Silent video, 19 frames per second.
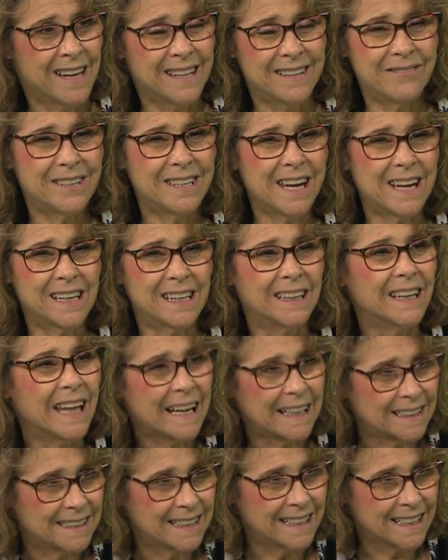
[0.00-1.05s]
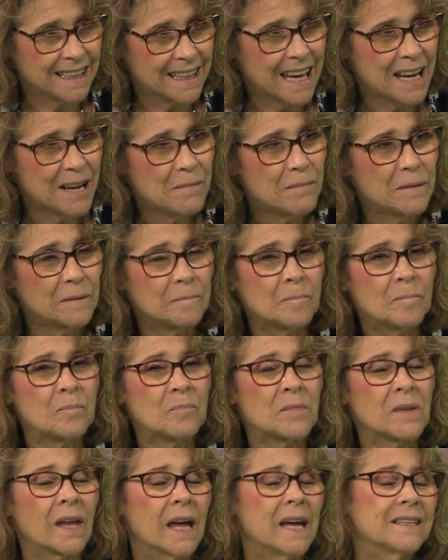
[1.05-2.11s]
We're not electing them.
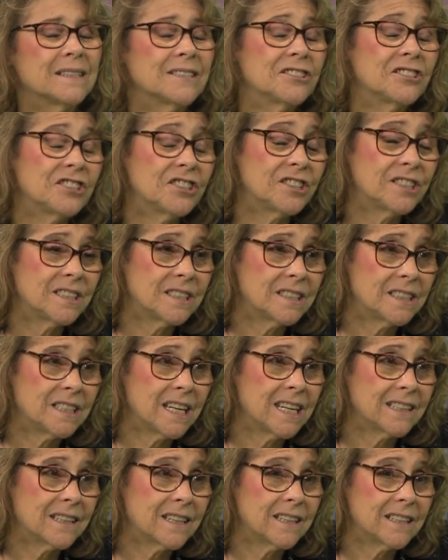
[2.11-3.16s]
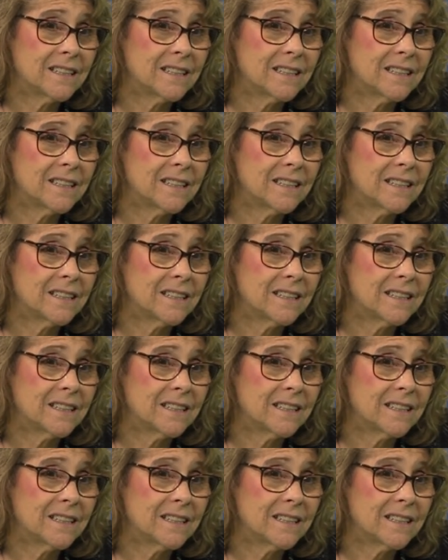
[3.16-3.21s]
It's a sad